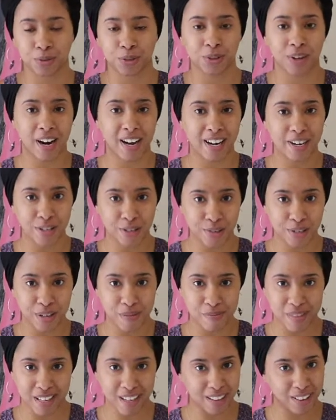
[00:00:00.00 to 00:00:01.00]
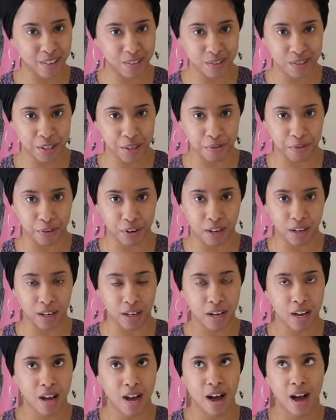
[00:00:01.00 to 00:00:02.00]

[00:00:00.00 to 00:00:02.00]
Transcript: Trying to do something a little different,